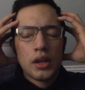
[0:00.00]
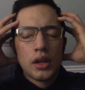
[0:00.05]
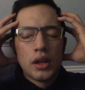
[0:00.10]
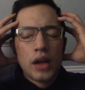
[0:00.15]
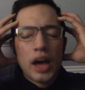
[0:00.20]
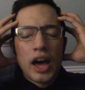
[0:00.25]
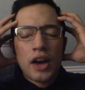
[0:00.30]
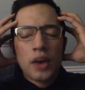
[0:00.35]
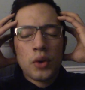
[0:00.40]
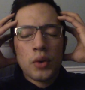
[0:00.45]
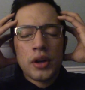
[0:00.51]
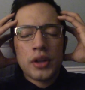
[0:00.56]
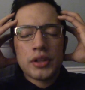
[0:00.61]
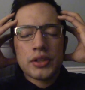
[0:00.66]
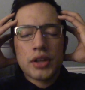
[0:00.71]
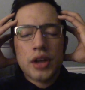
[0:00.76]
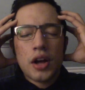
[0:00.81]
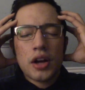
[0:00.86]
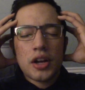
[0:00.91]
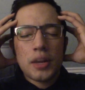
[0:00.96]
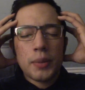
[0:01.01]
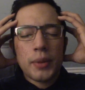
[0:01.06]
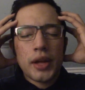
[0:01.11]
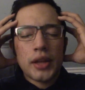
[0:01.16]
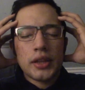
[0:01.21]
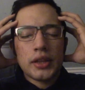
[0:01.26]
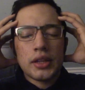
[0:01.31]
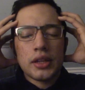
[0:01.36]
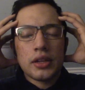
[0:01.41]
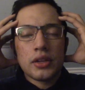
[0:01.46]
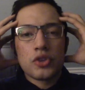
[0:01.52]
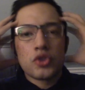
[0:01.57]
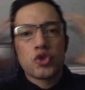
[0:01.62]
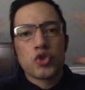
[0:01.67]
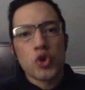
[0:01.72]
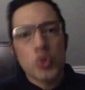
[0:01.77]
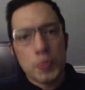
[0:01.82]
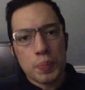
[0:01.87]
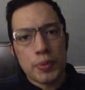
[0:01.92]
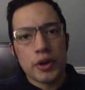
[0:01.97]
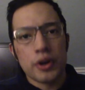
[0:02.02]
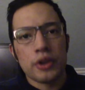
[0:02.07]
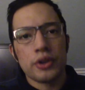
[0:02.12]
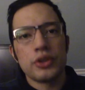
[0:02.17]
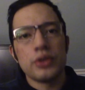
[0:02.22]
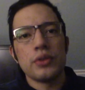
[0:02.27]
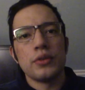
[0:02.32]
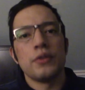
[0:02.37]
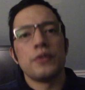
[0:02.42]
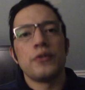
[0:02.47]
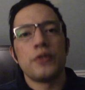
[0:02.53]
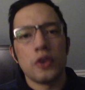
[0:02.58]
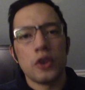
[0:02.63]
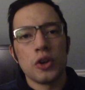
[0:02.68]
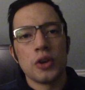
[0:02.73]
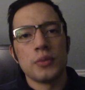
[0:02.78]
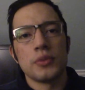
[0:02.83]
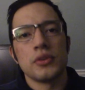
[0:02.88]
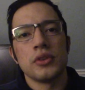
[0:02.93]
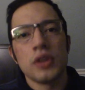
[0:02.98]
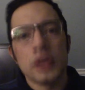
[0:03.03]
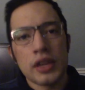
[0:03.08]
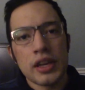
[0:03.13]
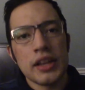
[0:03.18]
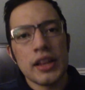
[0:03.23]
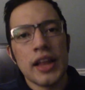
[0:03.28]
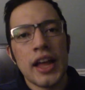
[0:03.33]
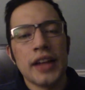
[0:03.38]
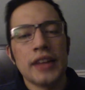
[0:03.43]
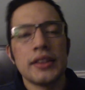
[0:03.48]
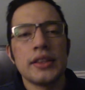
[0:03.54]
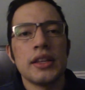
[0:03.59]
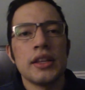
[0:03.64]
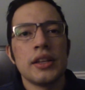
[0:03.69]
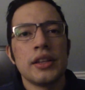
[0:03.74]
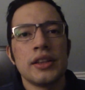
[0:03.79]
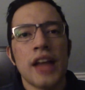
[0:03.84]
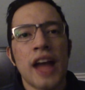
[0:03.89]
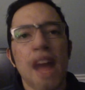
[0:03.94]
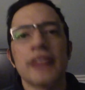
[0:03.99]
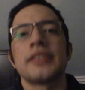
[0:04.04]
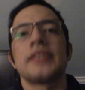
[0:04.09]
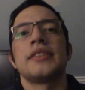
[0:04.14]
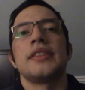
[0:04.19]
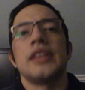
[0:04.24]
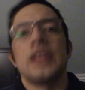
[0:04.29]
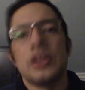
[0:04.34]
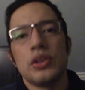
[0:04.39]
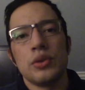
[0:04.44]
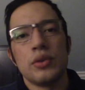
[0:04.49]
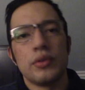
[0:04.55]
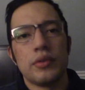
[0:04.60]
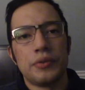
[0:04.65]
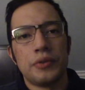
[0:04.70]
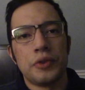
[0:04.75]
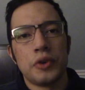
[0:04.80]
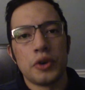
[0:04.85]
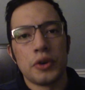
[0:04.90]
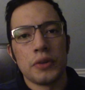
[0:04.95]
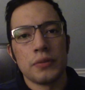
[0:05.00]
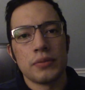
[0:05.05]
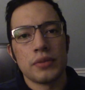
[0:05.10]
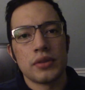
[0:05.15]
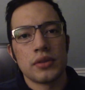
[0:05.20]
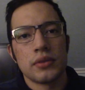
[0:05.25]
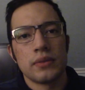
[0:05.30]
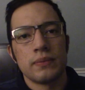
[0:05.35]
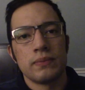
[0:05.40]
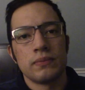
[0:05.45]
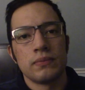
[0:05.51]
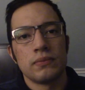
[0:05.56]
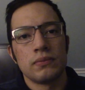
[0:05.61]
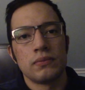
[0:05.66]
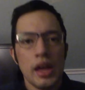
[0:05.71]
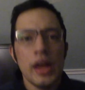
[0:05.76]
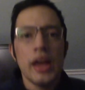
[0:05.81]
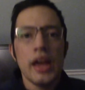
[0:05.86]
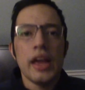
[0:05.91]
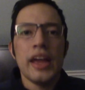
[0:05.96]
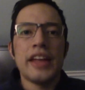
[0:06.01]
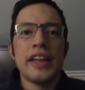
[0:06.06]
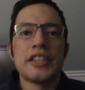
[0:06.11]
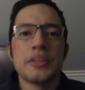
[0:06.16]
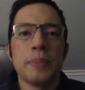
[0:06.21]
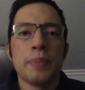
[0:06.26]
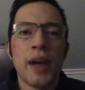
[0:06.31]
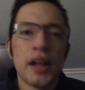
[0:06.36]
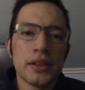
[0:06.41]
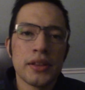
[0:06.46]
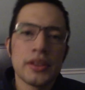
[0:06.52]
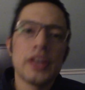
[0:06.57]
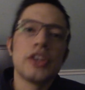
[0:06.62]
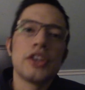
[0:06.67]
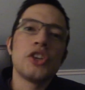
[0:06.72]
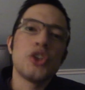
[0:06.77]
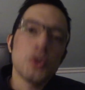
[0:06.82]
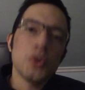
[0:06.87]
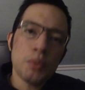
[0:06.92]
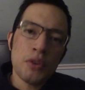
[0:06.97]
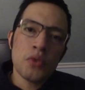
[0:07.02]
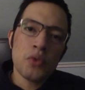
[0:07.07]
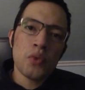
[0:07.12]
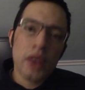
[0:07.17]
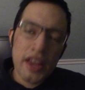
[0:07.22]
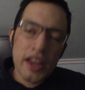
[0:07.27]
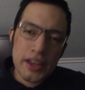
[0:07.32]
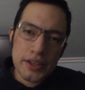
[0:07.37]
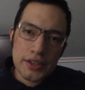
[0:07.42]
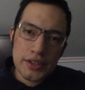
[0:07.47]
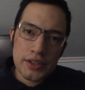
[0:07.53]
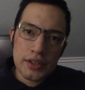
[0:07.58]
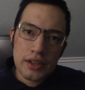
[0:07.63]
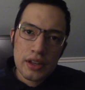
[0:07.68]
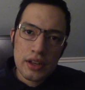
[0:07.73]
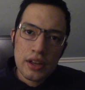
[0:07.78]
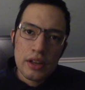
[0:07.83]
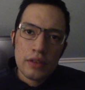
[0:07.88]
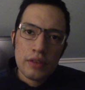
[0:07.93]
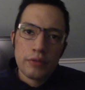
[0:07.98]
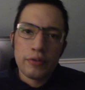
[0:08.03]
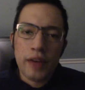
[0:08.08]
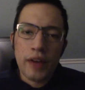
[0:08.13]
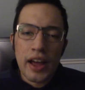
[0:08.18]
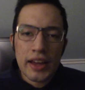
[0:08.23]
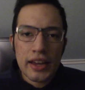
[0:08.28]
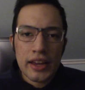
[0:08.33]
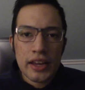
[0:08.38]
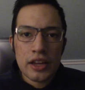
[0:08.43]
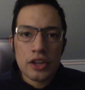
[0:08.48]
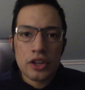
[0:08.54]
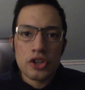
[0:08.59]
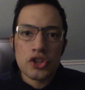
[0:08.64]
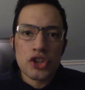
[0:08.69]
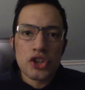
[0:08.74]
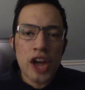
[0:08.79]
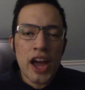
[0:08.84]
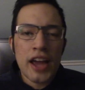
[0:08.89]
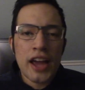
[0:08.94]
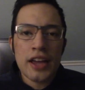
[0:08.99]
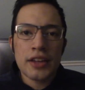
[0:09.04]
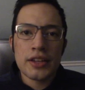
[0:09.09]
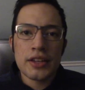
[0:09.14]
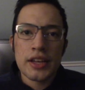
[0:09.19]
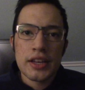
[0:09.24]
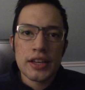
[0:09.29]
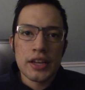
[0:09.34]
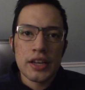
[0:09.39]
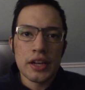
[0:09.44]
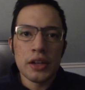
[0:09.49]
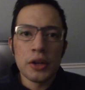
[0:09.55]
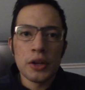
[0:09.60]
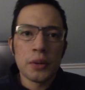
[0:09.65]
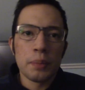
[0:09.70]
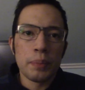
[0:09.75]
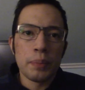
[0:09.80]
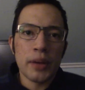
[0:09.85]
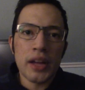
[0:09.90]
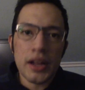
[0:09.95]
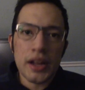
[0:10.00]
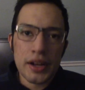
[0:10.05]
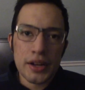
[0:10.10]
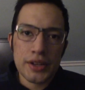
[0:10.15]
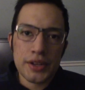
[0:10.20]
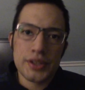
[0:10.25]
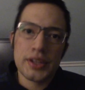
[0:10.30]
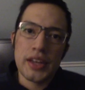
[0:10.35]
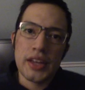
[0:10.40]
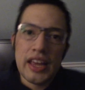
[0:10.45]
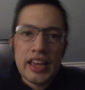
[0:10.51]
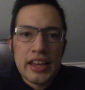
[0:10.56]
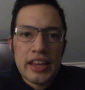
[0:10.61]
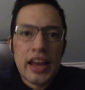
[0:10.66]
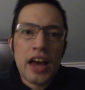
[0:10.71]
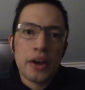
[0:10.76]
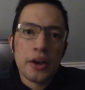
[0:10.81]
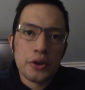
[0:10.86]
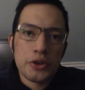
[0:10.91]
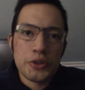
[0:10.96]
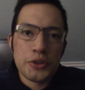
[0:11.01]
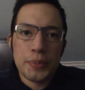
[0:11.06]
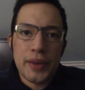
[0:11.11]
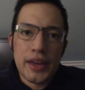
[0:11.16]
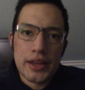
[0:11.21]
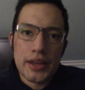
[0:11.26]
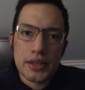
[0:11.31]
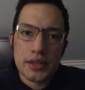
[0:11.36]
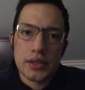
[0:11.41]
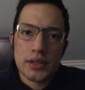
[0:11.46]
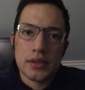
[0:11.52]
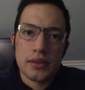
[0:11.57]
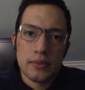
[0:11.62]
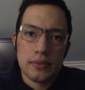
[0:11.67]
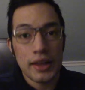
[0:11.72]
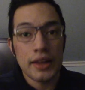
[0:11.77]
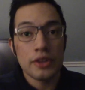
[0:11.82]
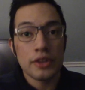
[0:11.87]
I don't want to talk about the trooper uniforms looking like the Nazi uniforms. It's about the human race fighting giant killer bugs in outer space.